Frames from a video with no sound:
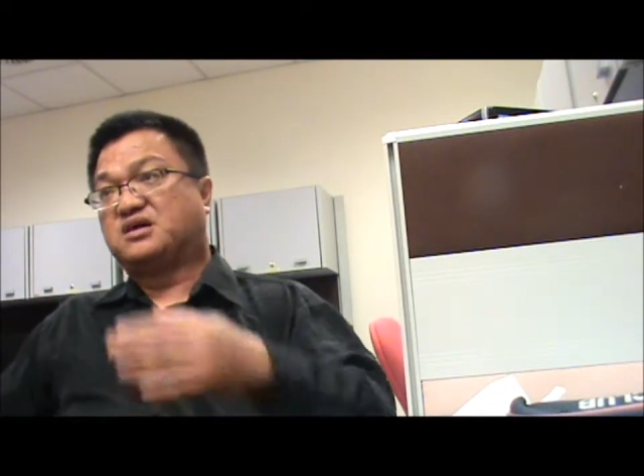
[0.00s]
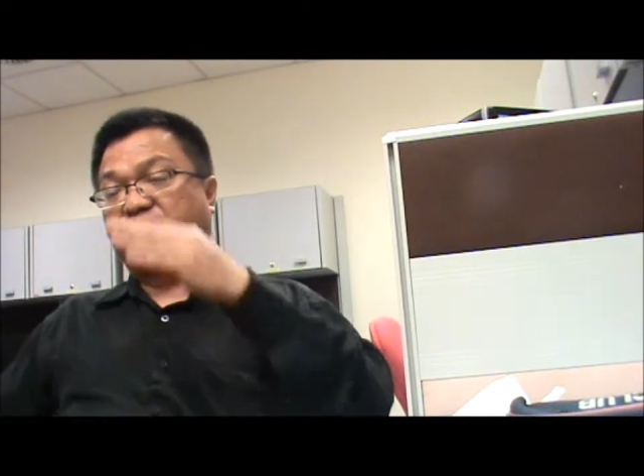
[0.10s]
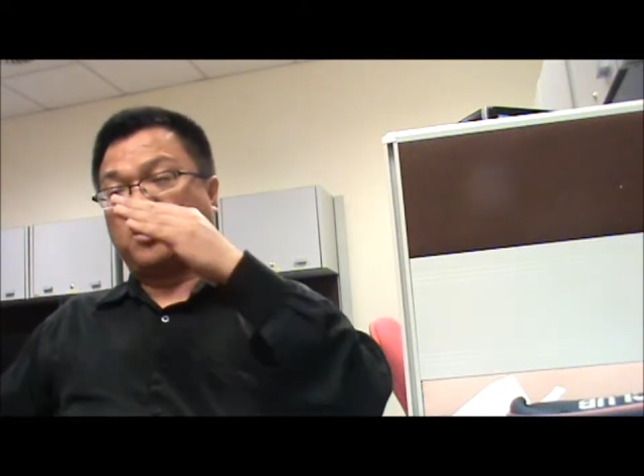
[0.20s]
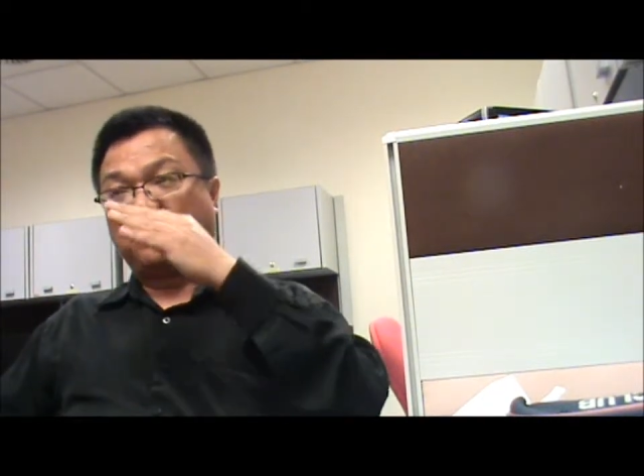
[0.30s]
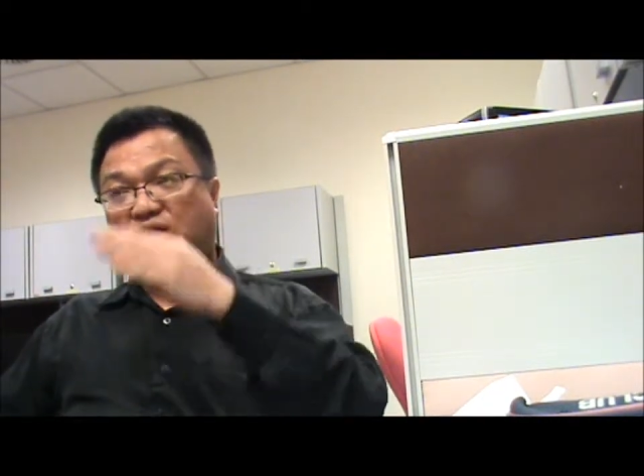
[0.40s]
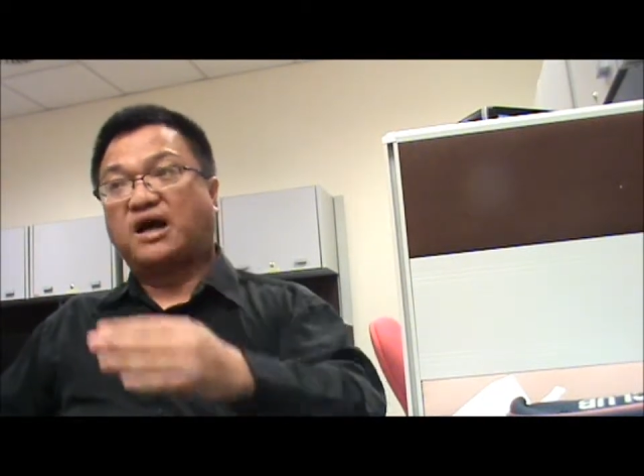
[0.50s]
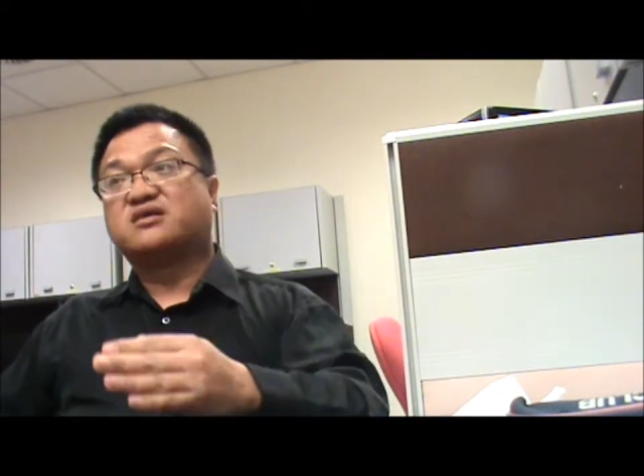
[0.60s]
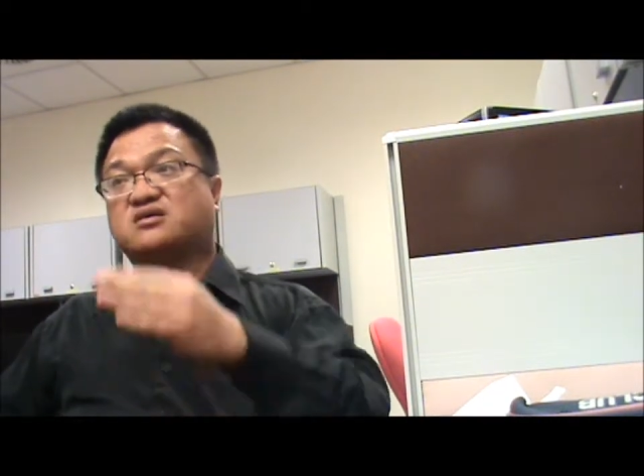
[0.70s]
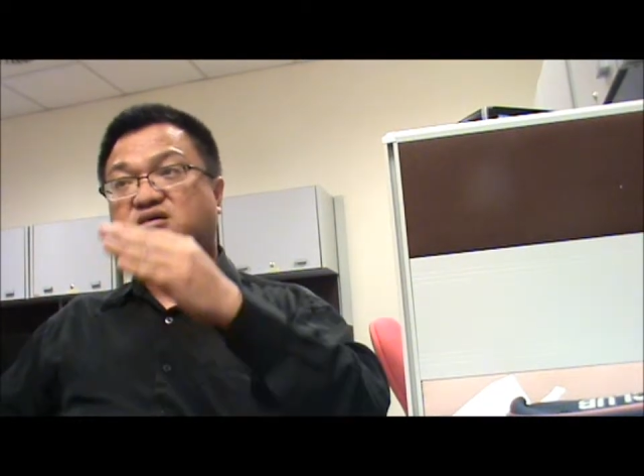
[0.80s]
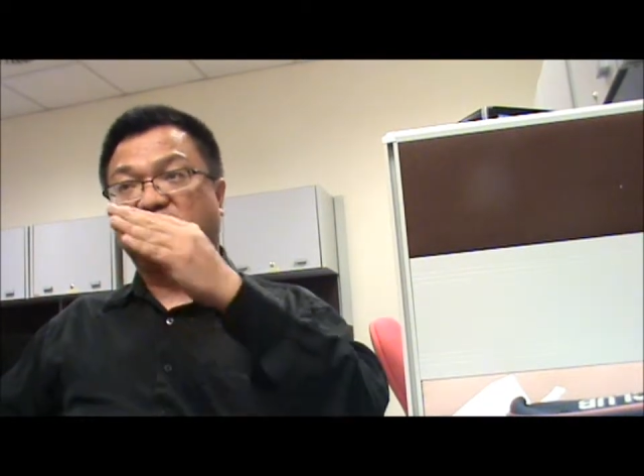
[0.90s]
My whole
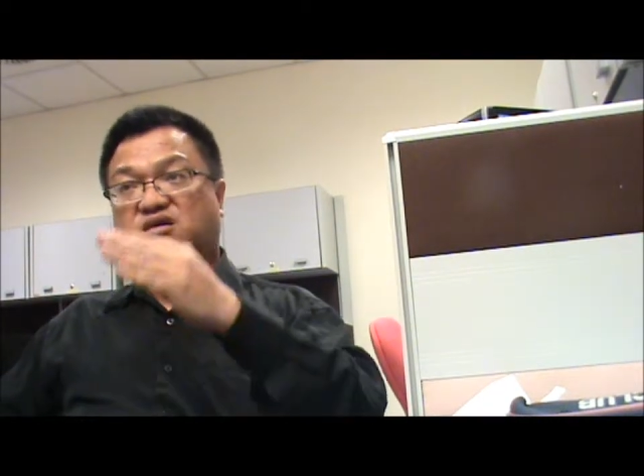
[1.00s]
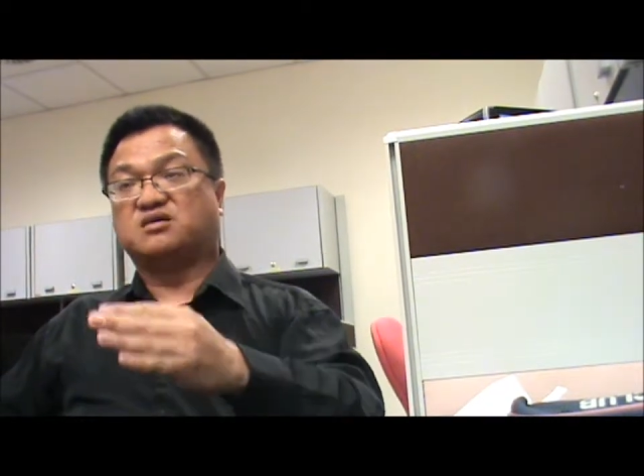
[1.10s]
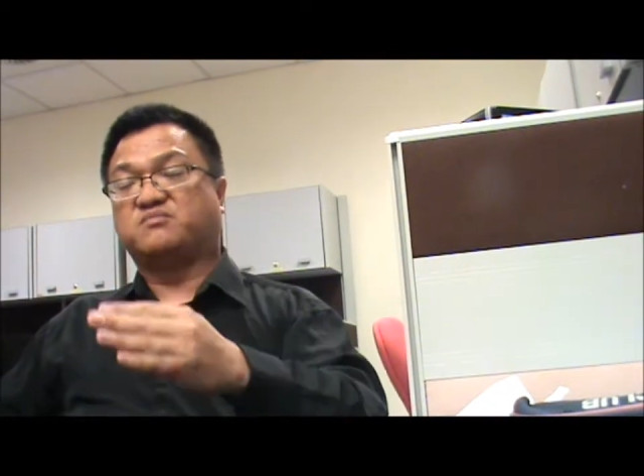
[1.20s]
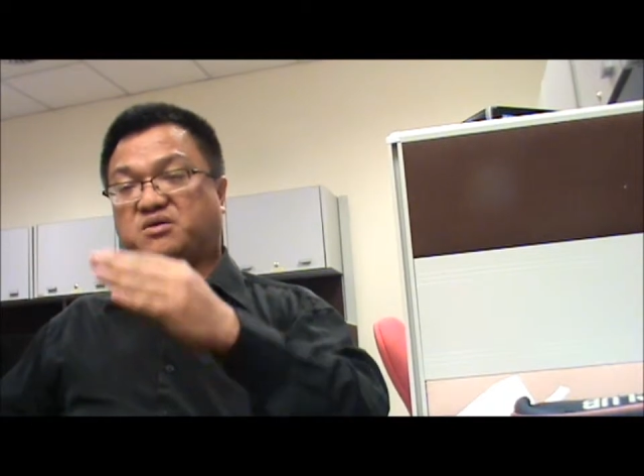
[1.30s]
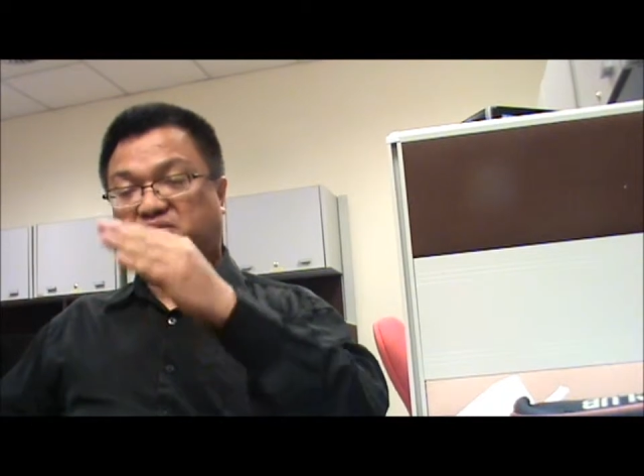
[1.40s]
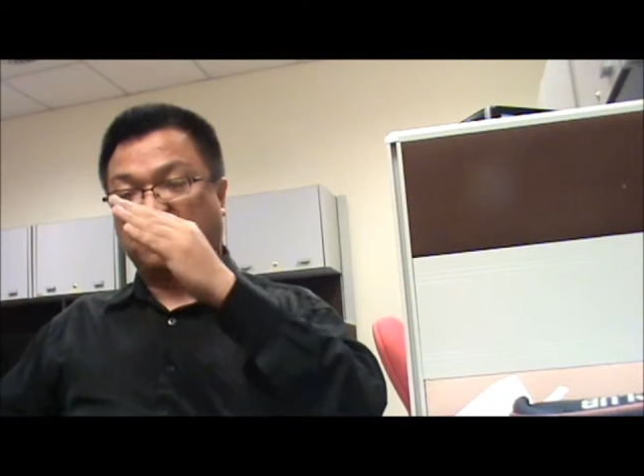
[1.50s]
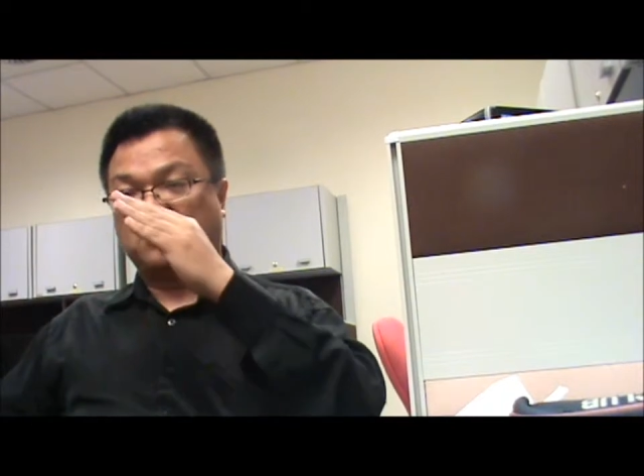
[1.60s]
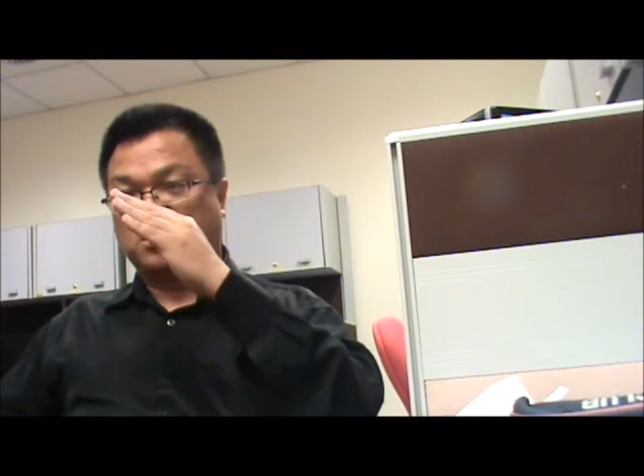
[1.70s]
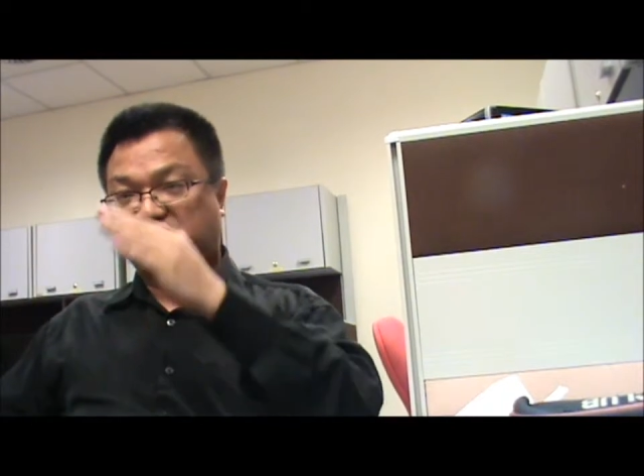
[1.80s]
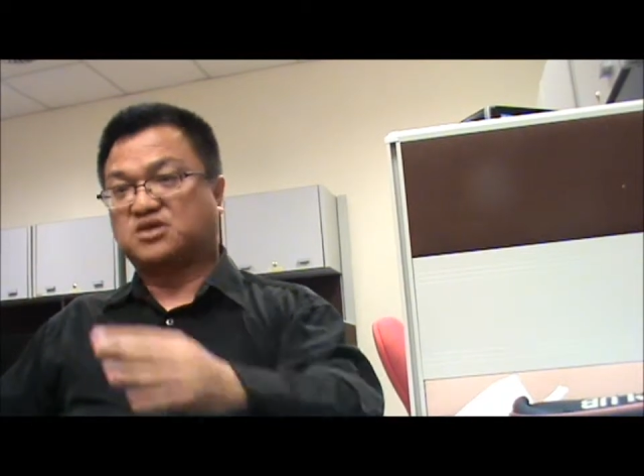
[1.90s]
idea here, my whole
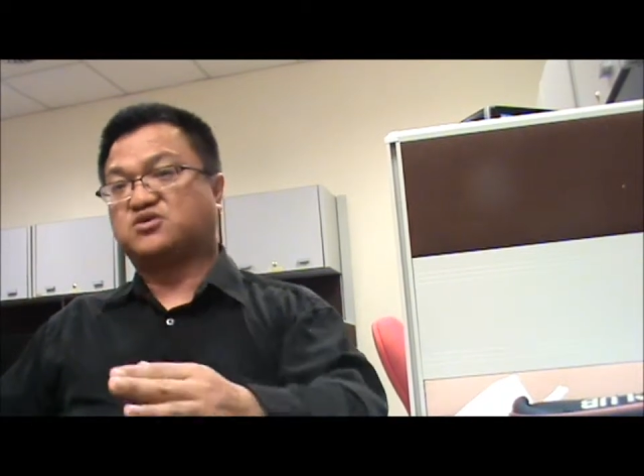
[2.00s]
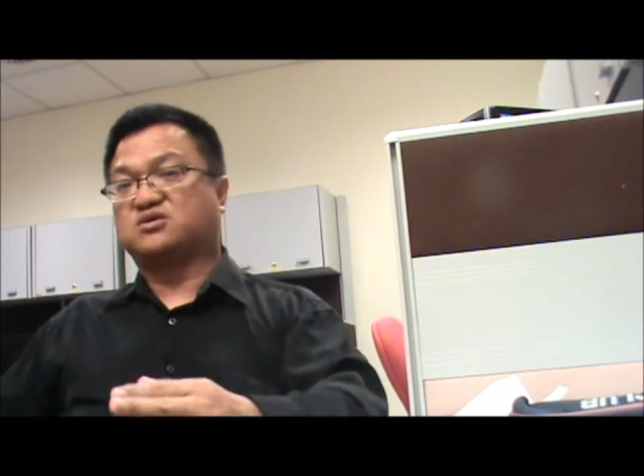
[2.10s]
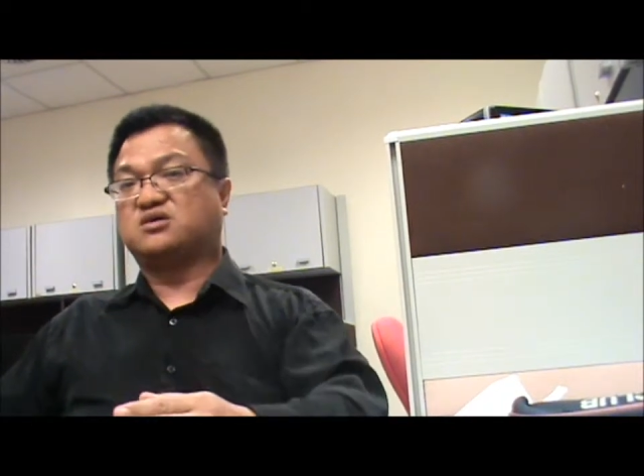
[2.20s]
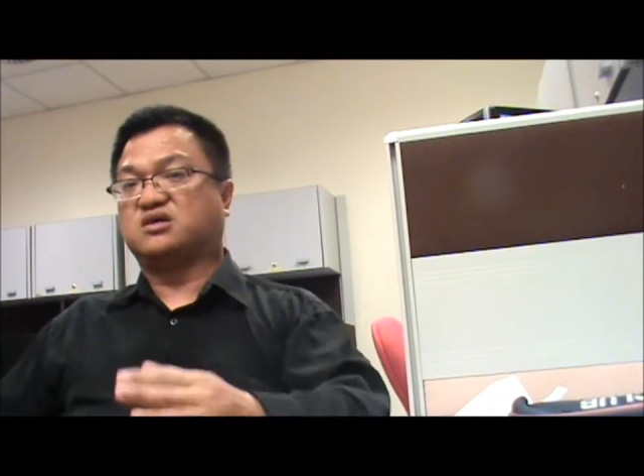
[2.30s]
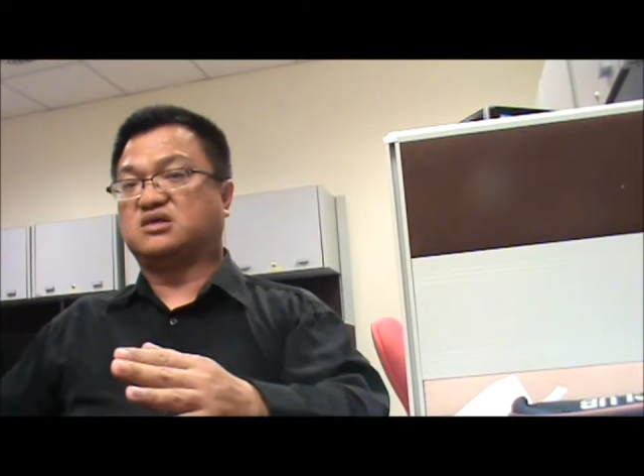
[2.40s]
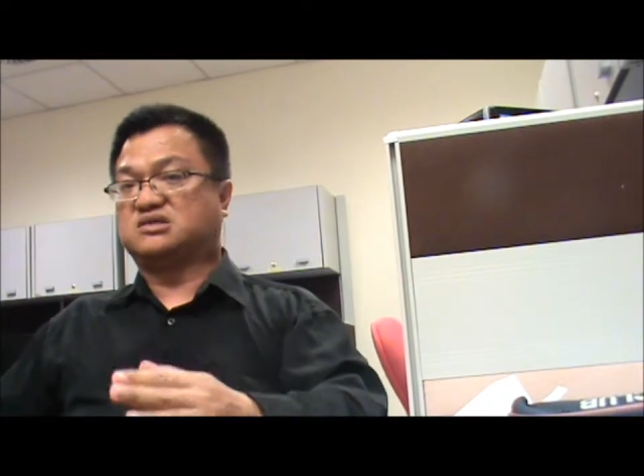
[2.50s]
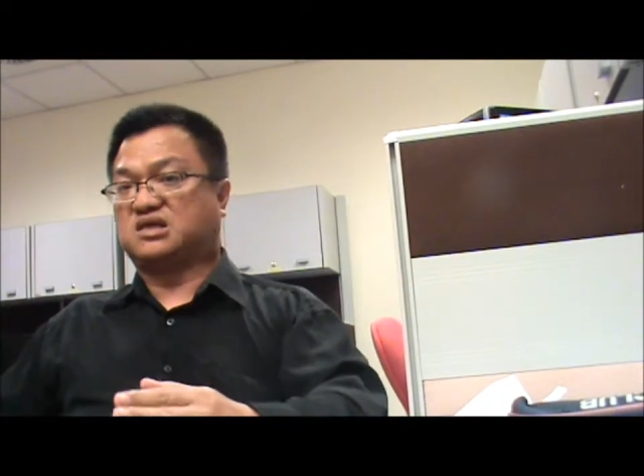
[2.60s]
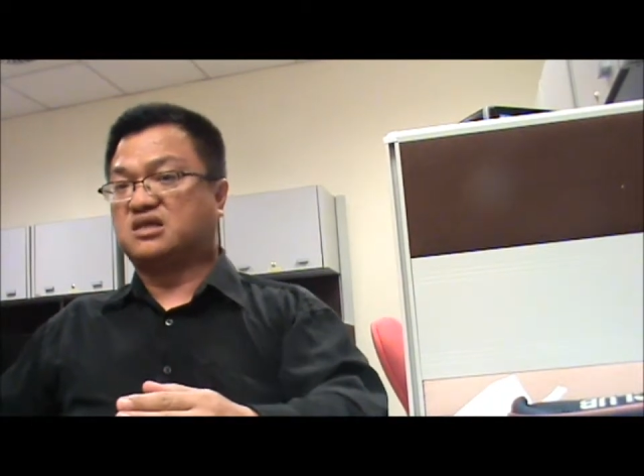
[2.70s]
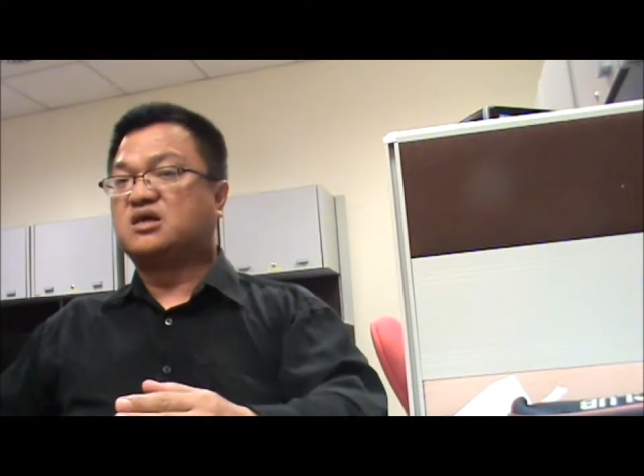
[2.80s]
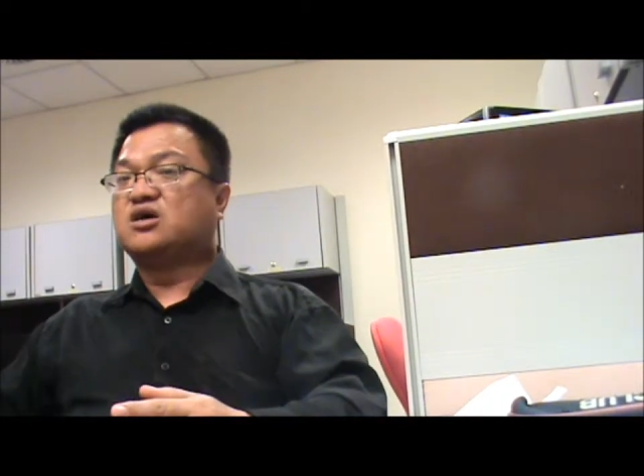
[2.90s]
contention here is that